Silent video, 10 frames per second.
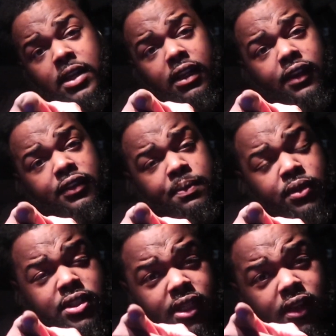I love and
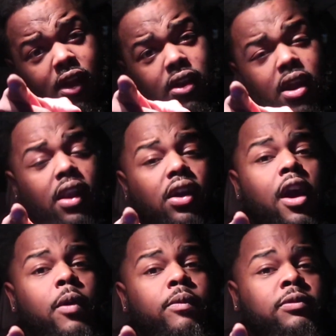appreciate all y'all,
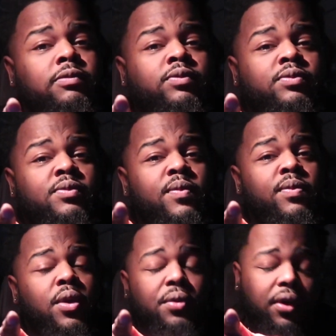okay?
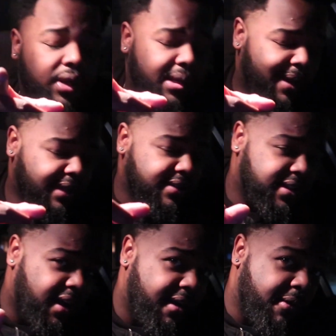We're gonna get about this
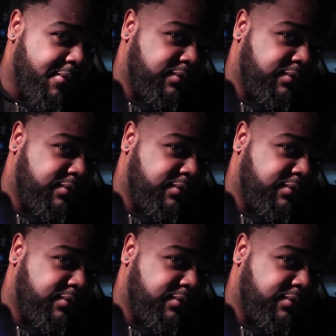time.